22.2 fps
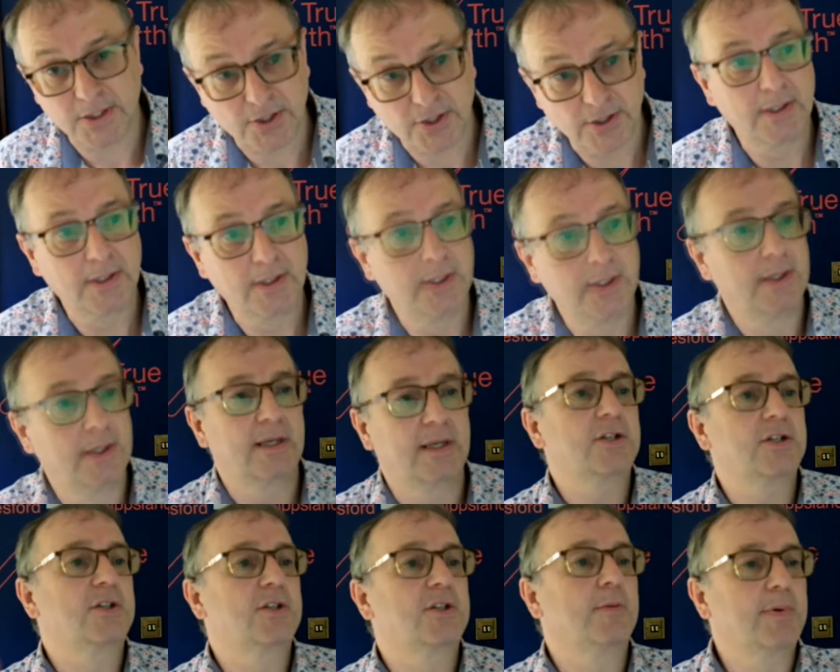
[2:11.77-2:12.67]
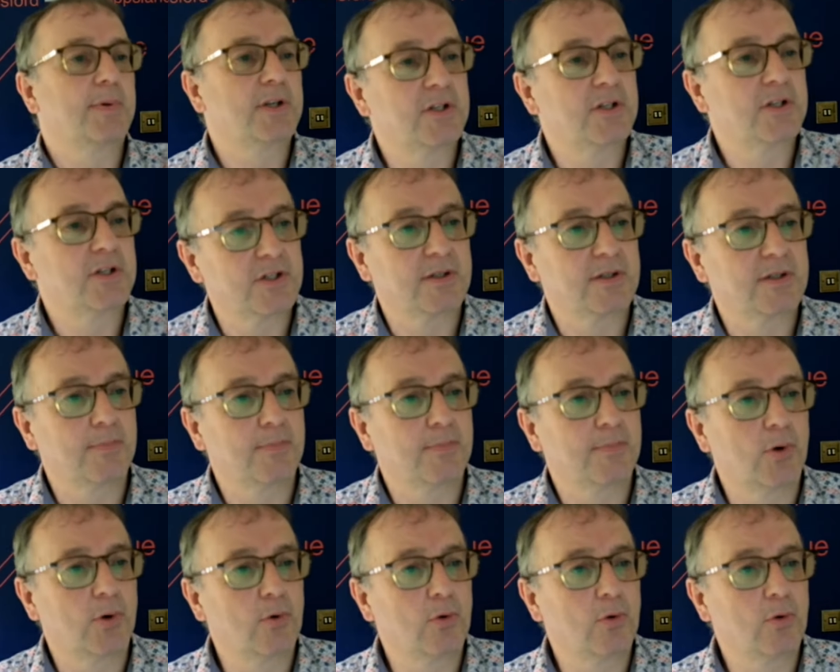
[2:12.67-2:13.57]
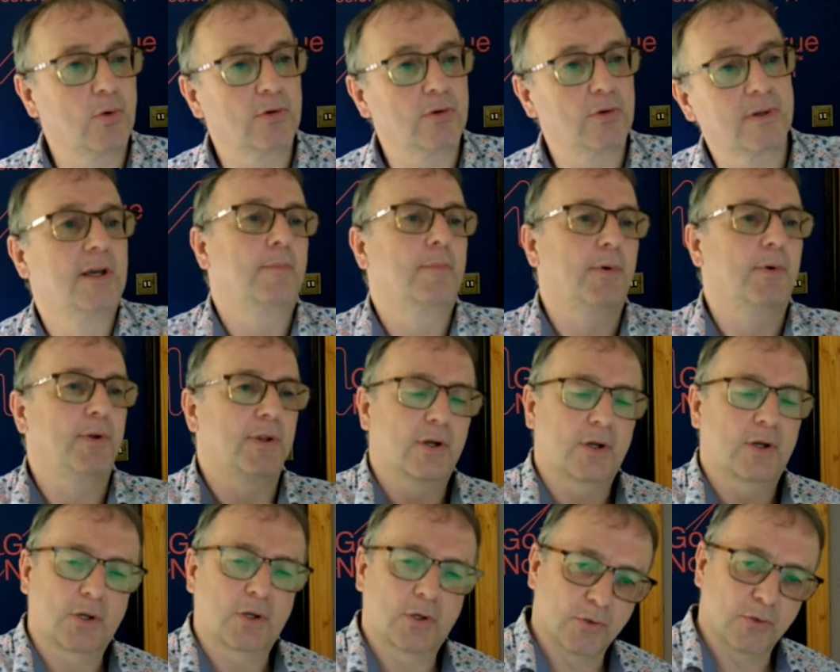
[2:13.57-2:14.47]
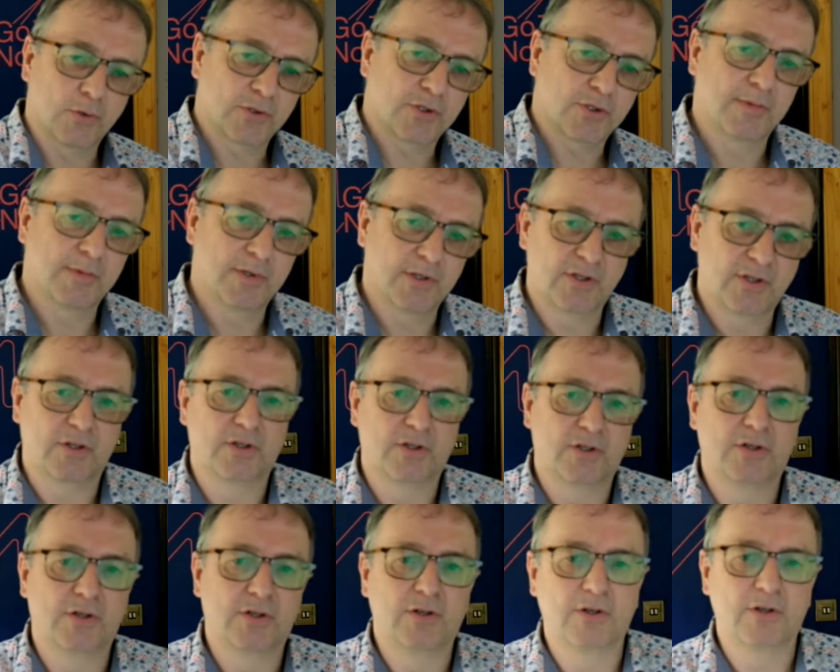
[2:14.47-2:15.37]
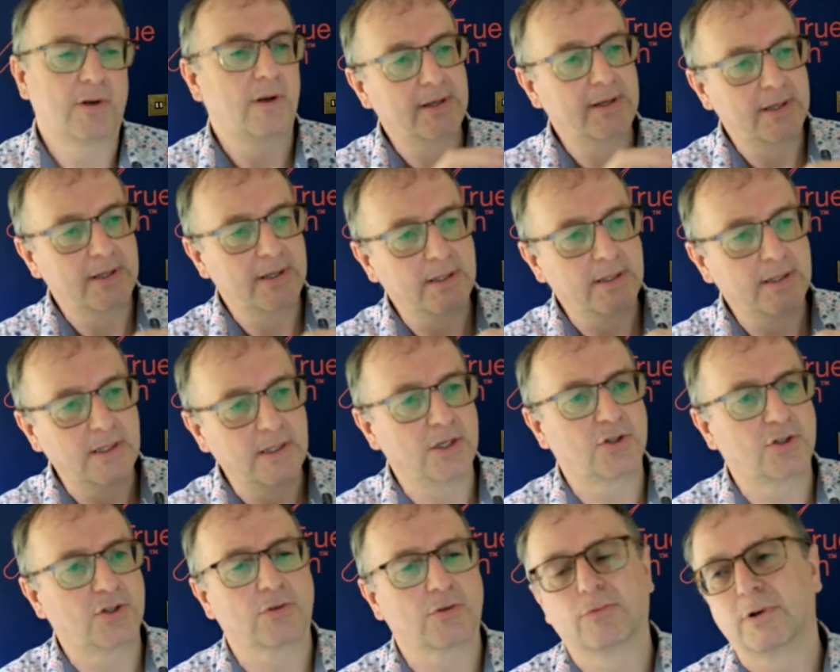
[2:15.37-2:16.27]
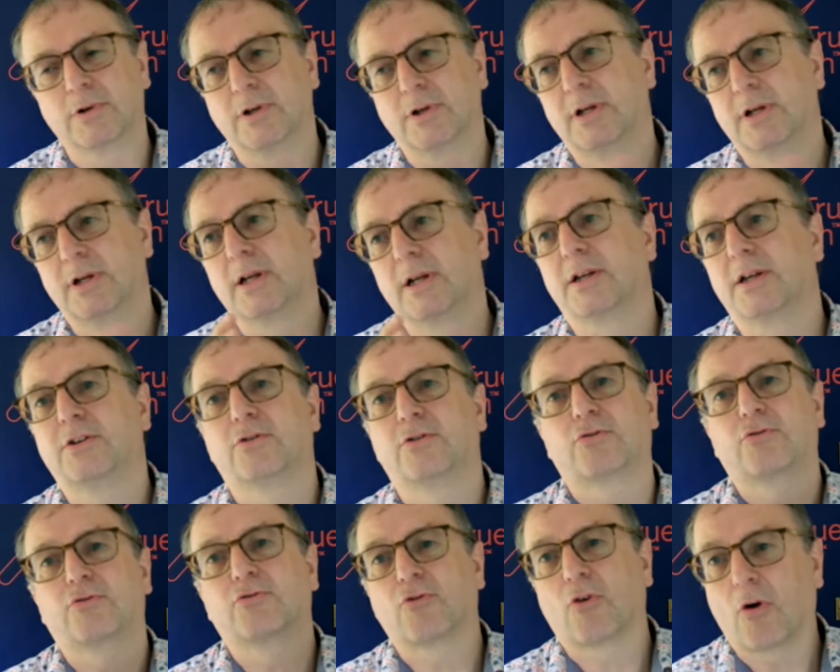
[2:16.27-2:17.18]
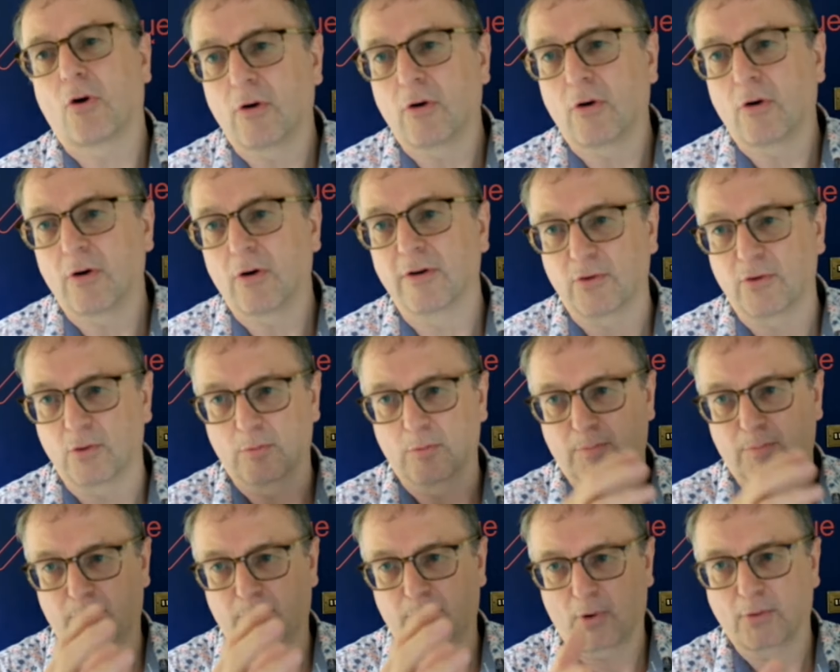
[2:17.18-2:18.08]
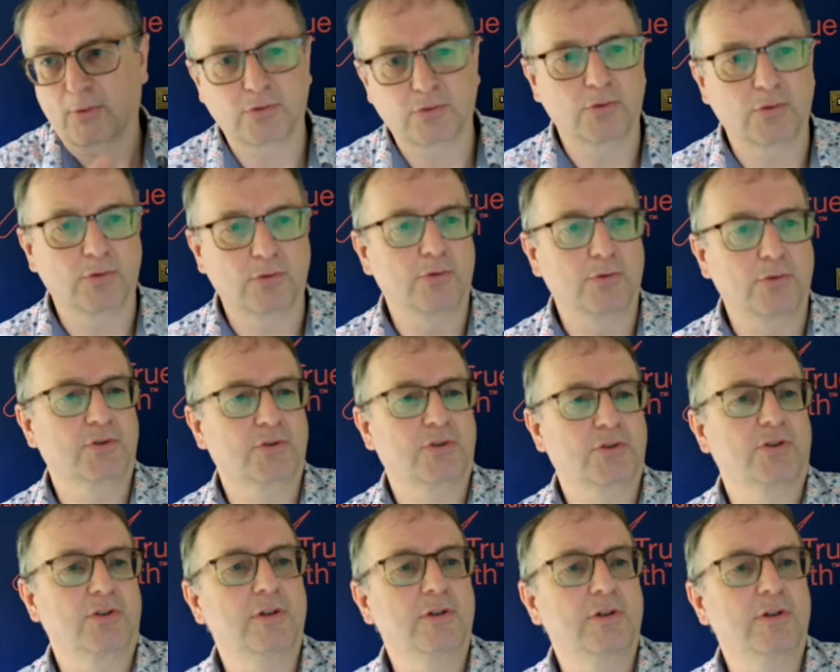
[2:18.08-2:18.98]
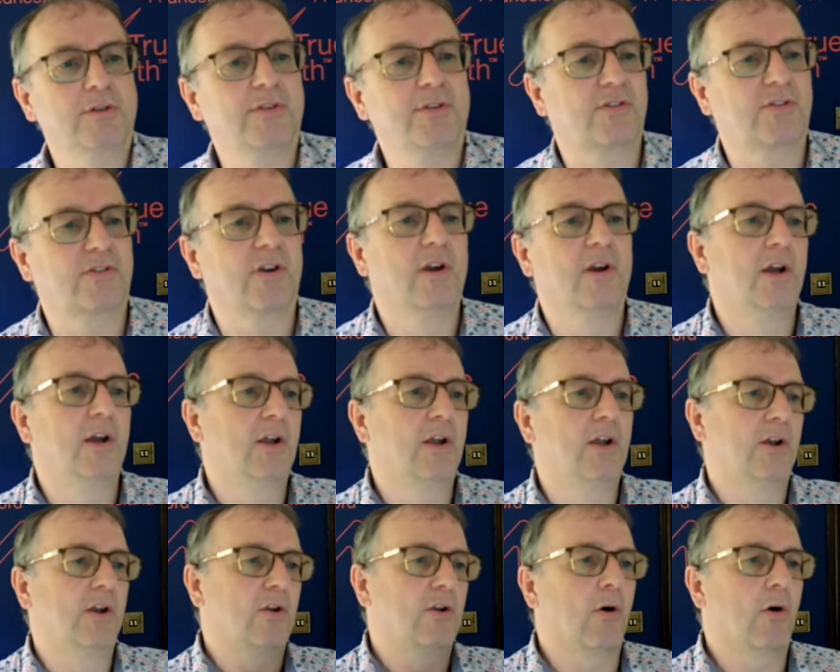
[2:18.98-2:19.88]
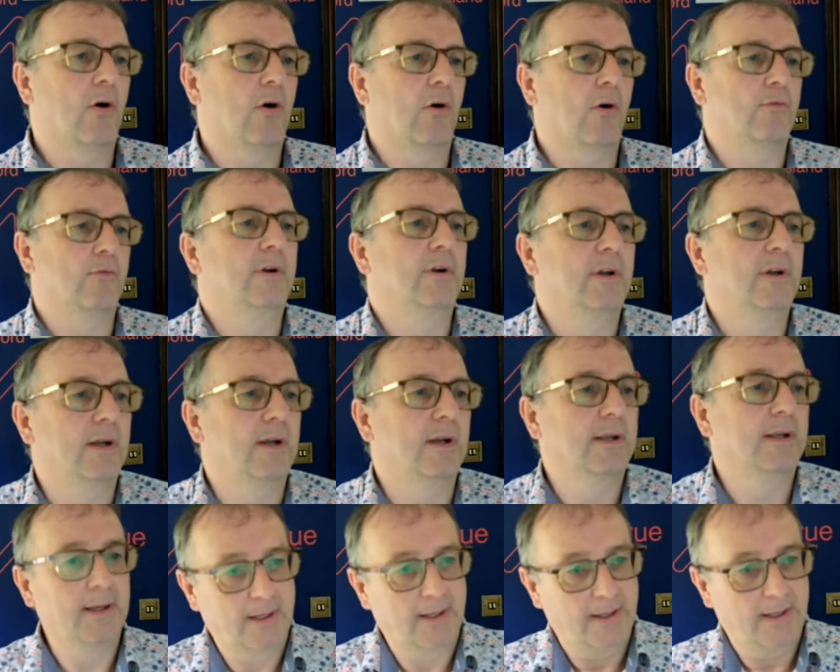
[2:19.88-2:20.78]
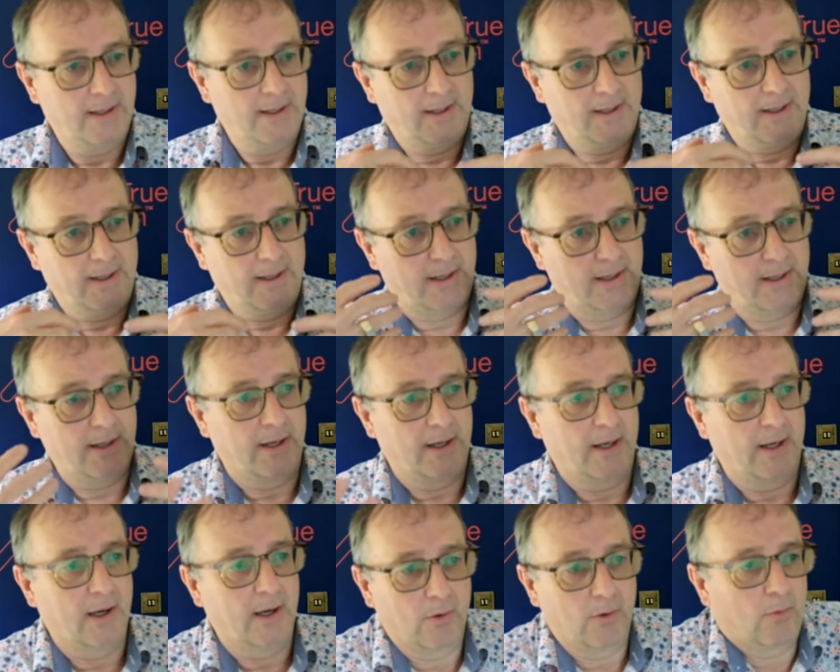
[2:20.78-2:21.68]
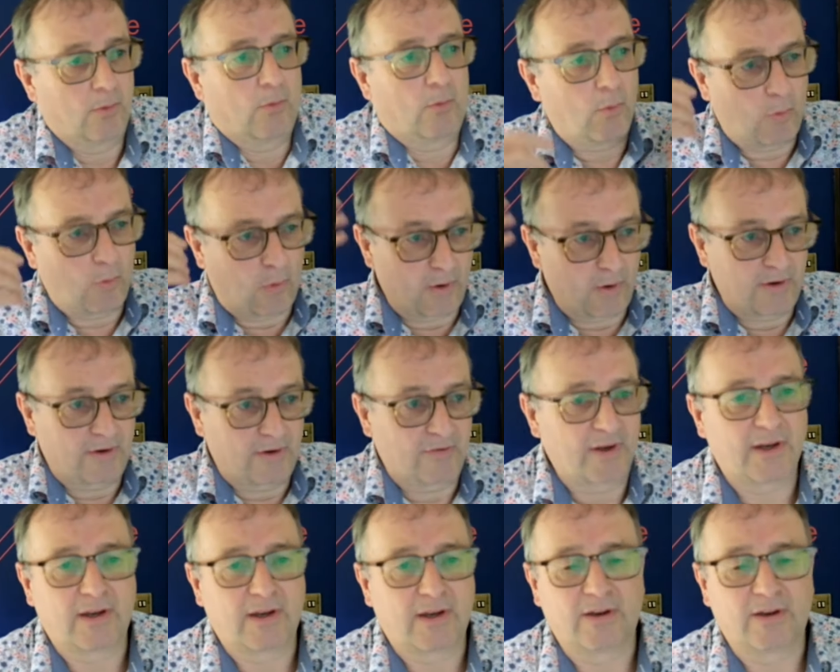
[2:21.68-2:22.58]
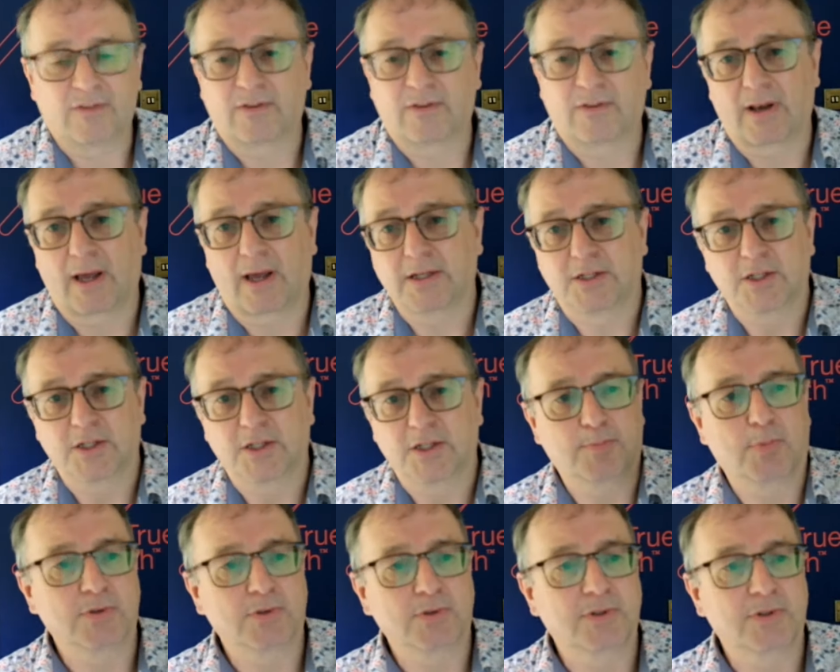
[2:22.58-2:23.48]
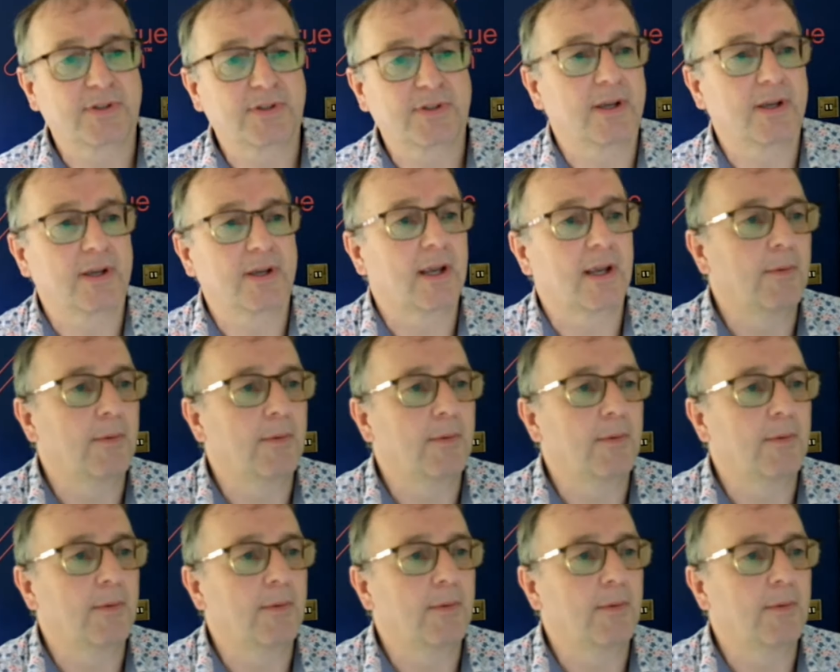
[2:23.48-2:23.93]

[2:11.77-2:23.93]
Yes, your pitch is important, but your customer needs should really drive your product or your service, not really, you know, what you think is the latest buzz thing going on.